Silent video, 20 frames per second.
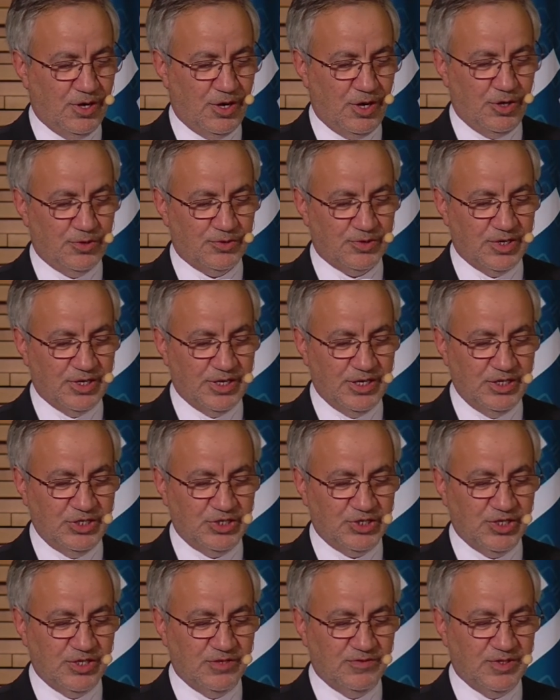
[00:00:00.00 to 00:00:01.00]
Our
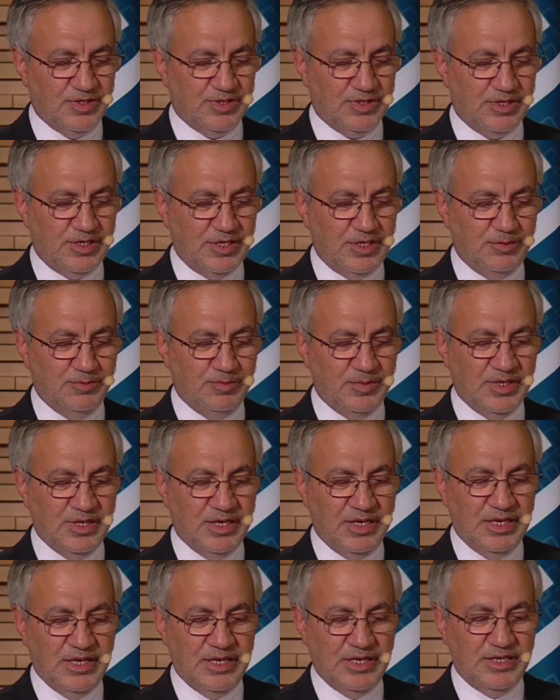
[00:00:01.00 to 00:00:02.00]
relation with Him
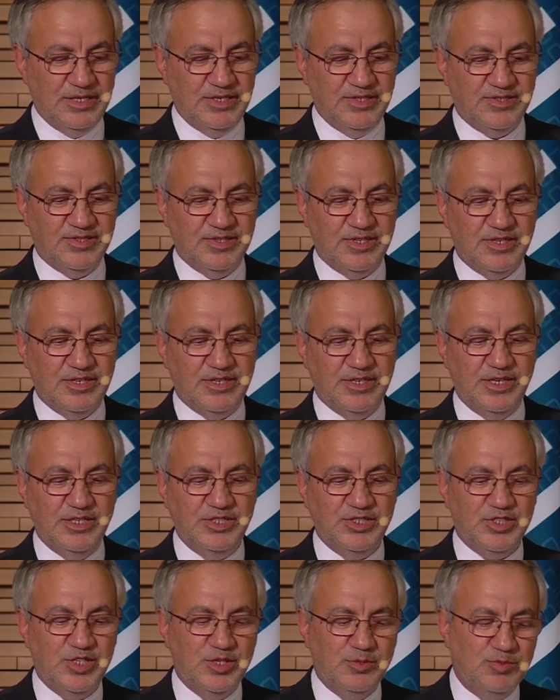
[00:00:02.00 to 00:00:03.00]
is the
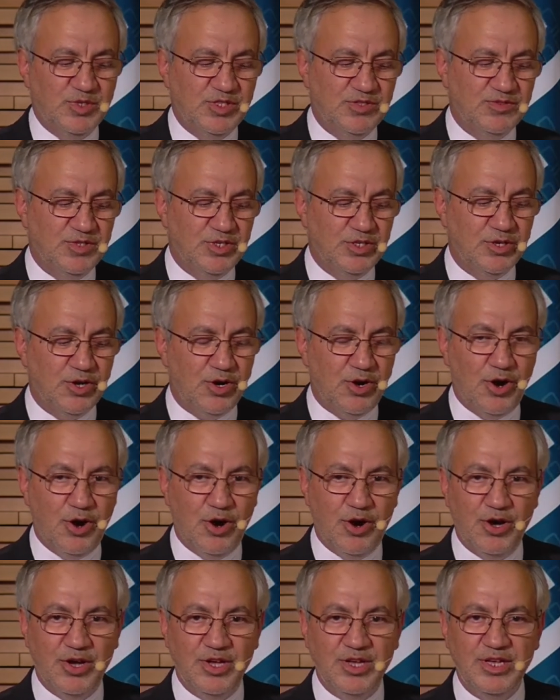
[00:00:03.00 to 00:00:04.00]
relation between
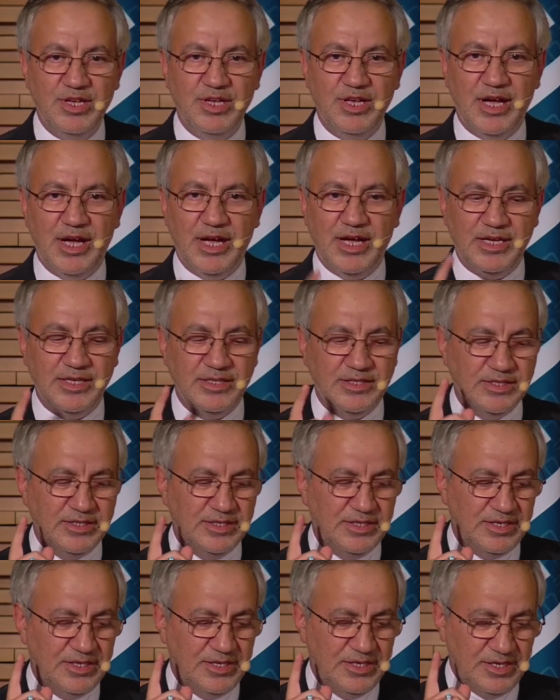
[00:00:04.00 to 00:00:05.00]
I and
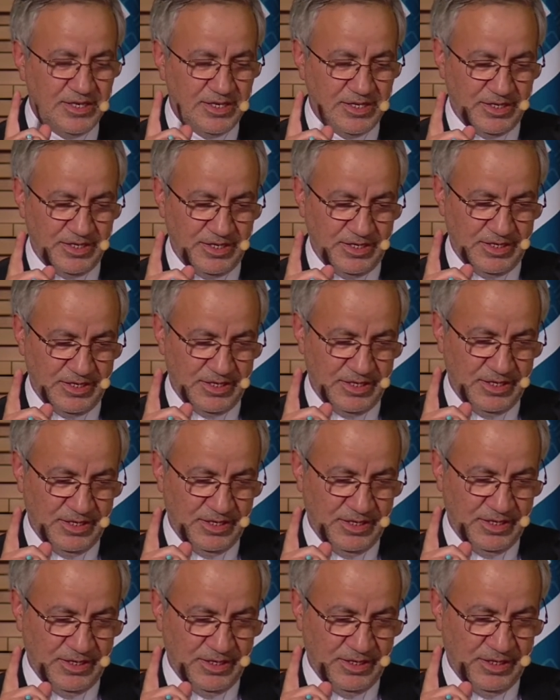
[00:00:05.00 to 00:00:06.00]
He.
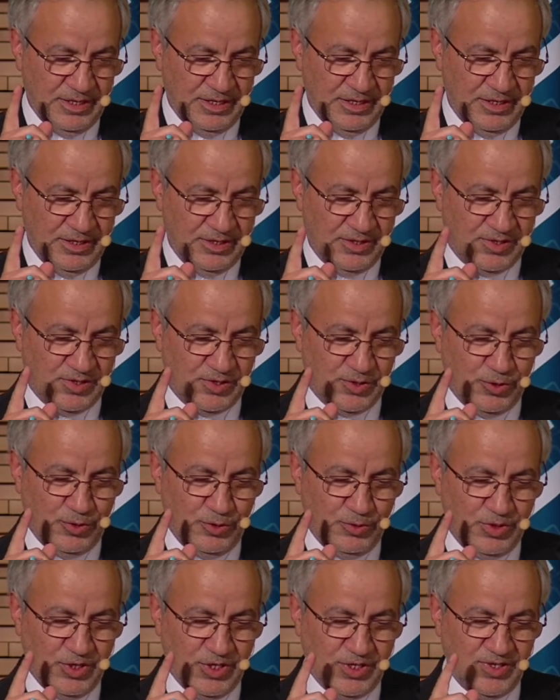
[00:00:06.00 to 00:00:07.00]

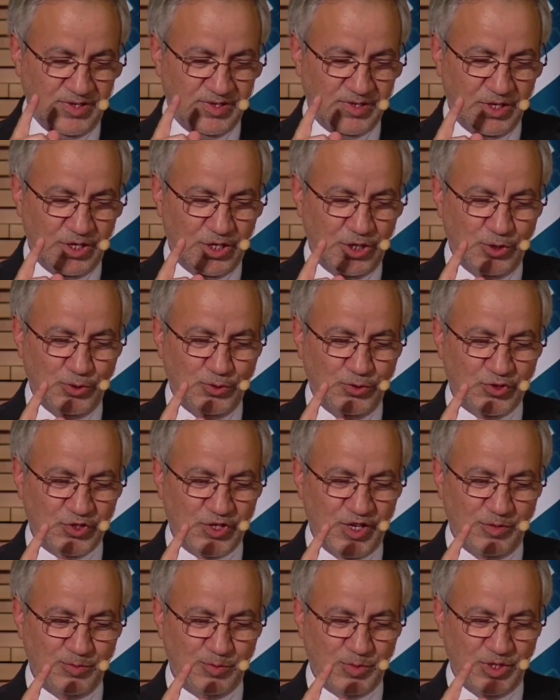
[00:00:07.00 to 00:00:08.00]
So there is a huge
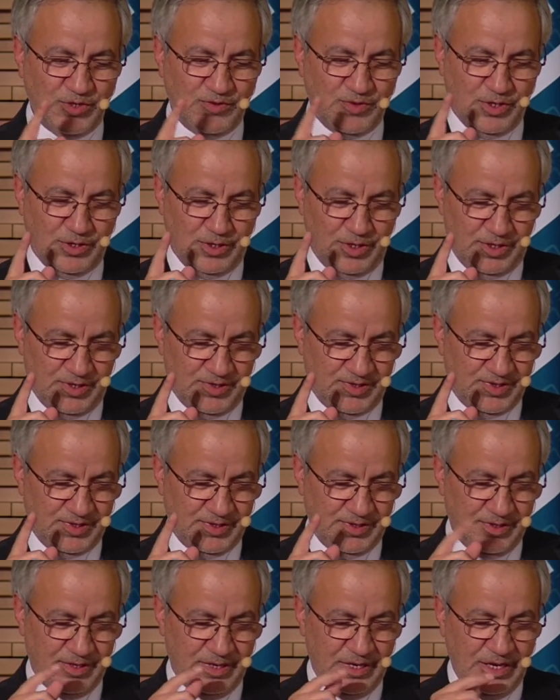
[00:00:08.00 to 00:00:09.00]
gap between
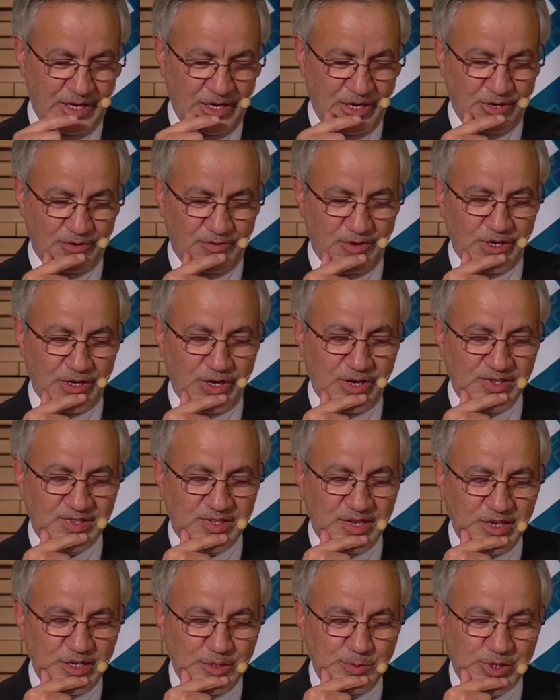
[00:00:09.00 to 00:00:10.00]
us. When I
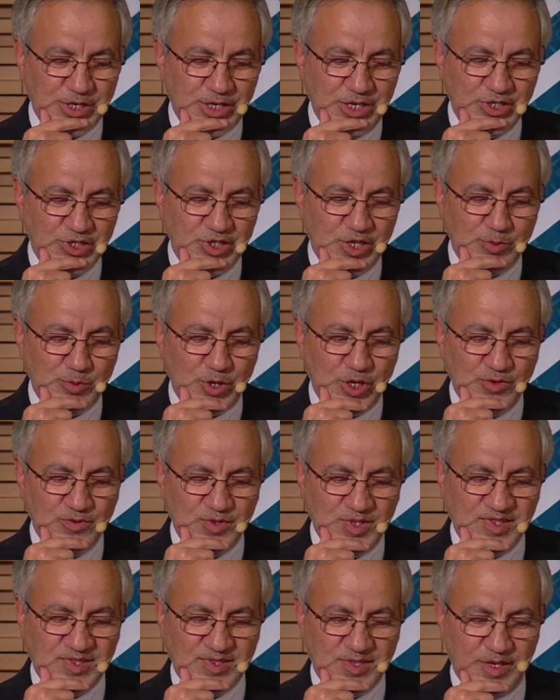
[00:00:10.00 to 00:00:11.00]
say liberation by
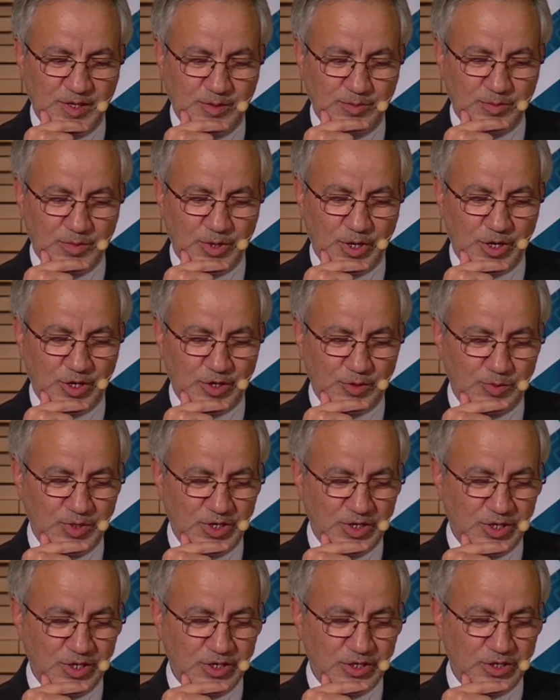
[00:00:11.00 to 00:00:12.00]
wisdom, I
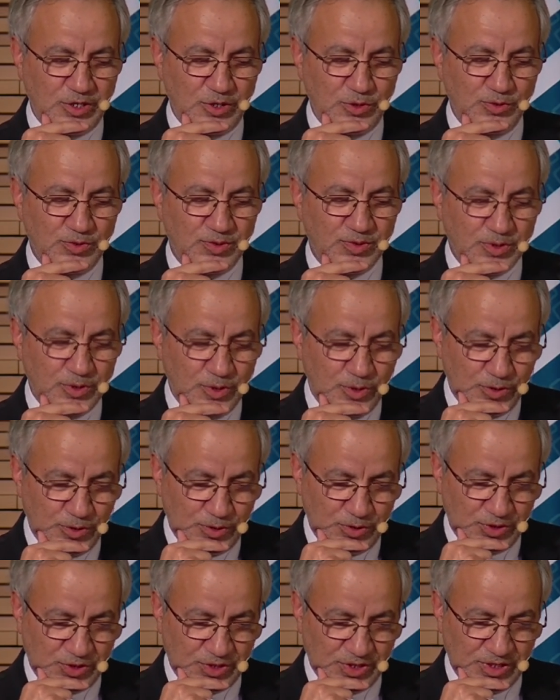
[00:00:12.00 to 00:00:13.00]
mean a new
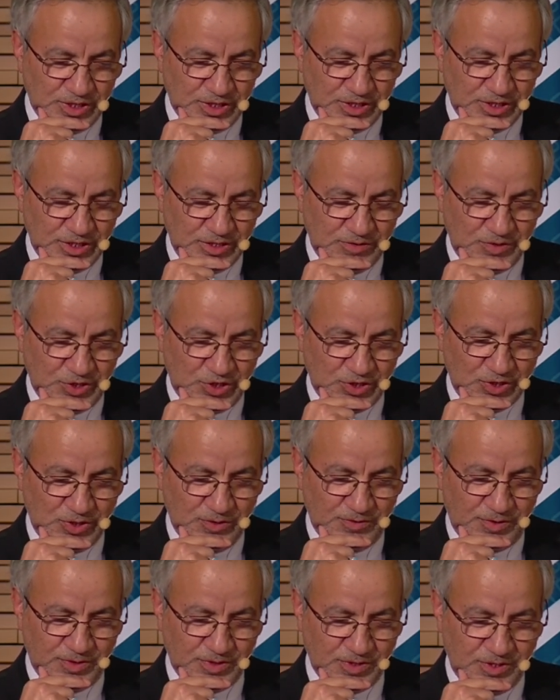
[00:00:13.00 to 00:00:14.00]
theology which
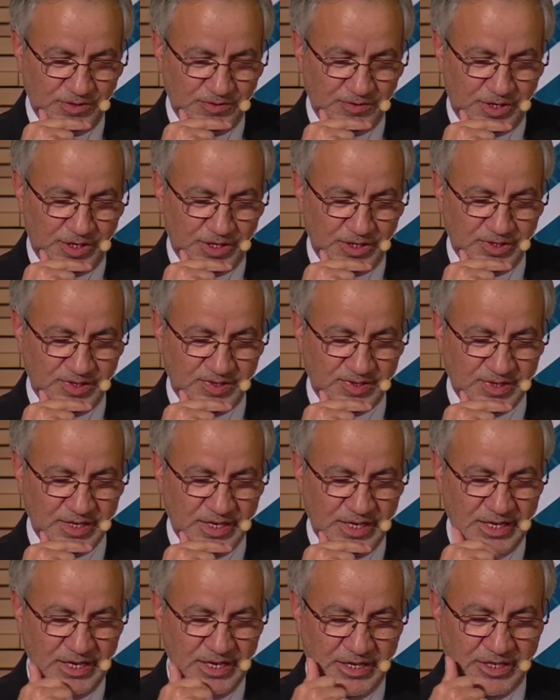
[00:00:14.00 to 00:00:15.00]
defi defines
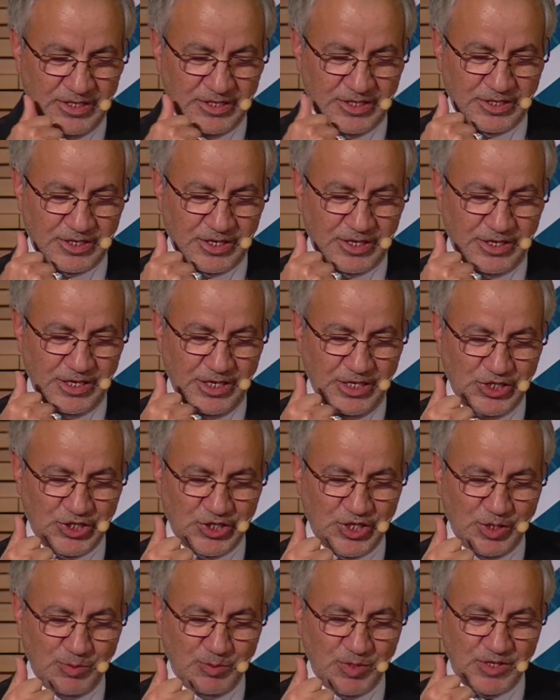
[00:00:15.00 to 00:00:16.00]
the
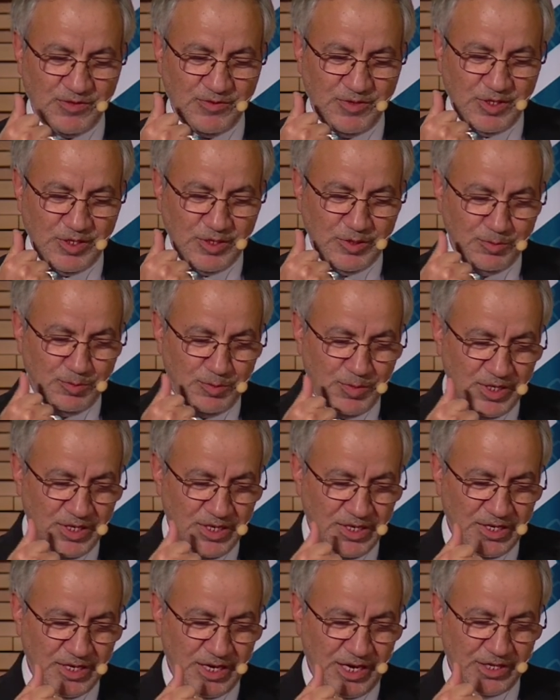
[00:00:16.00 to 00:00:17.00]
relation between
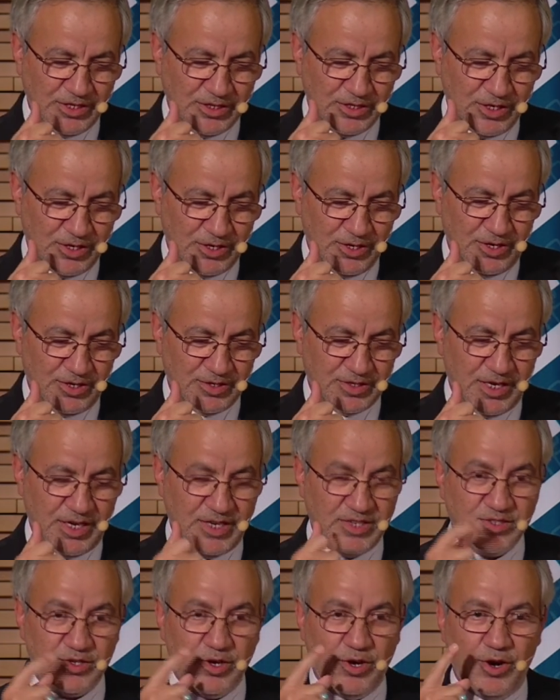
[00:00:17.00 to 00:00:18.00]
me and the God,
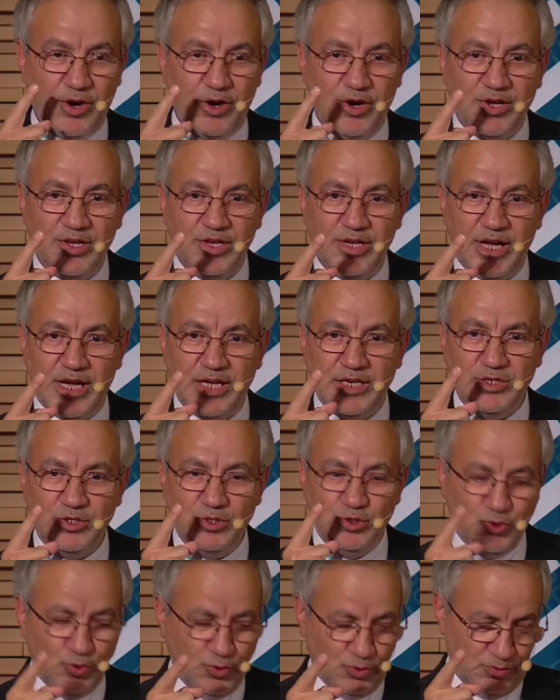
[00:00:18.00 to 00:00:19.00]
as I and
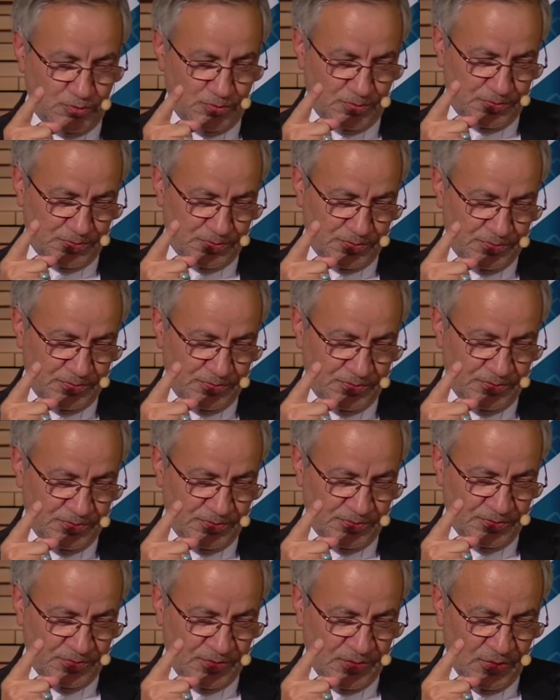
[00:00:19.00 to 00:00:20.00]
you.
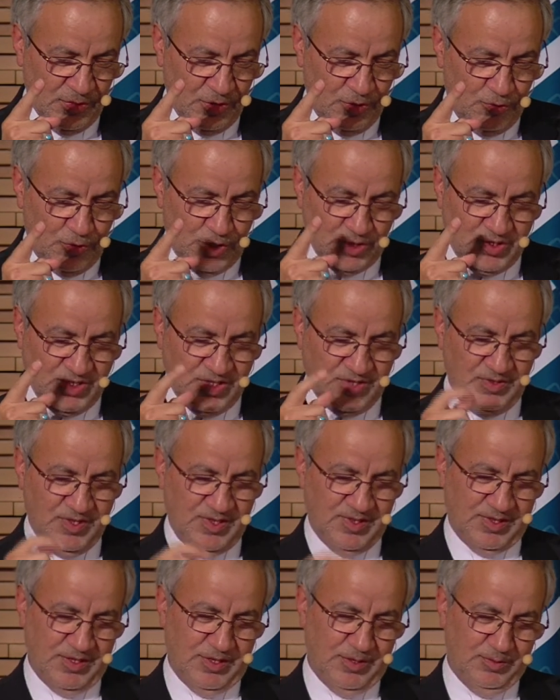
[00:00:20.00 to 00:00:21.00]
What is
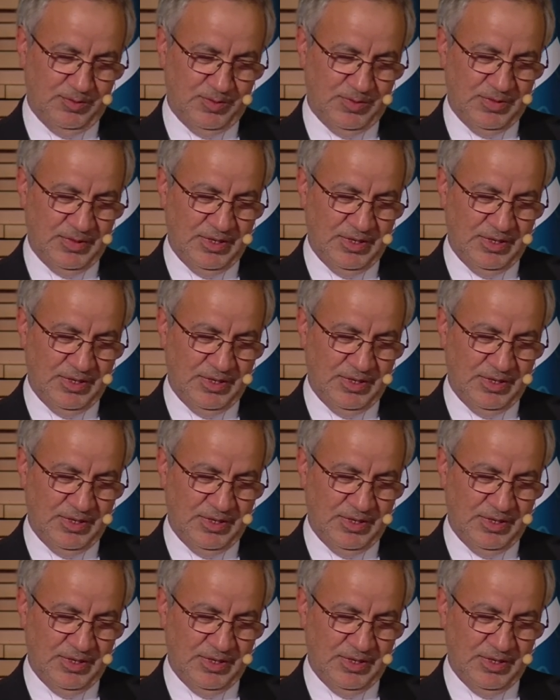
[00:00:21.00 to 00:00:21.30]
wisdom?